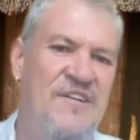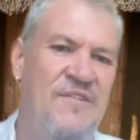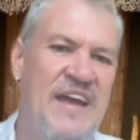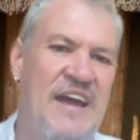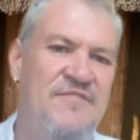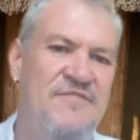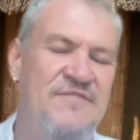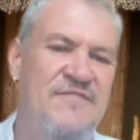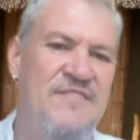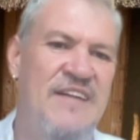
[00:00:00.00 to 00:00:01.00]
We have
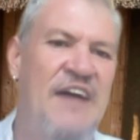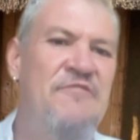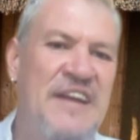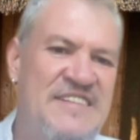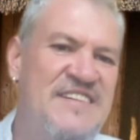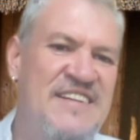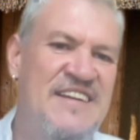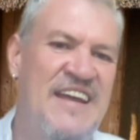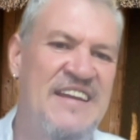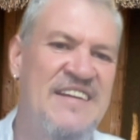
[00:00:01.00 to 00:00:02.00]
affliction
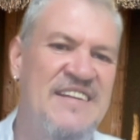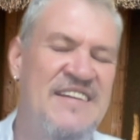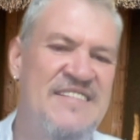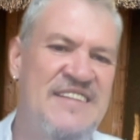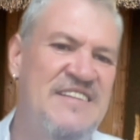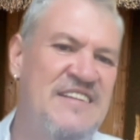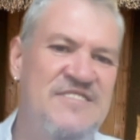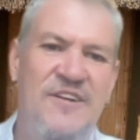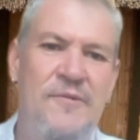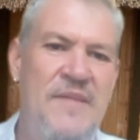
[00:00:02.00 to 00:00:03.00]
and sickness.
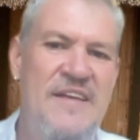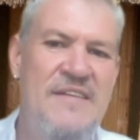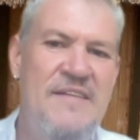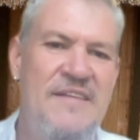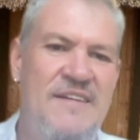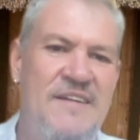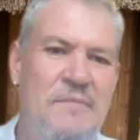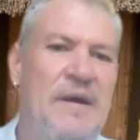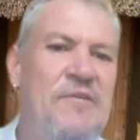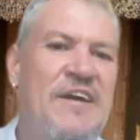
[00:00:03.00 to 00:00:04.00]
So
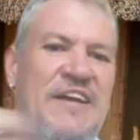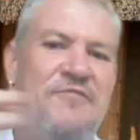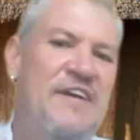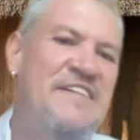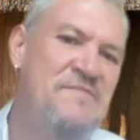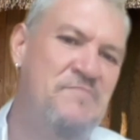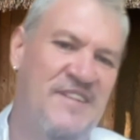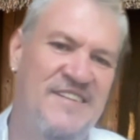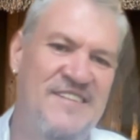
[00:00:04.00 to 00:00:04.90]
my work is very simple.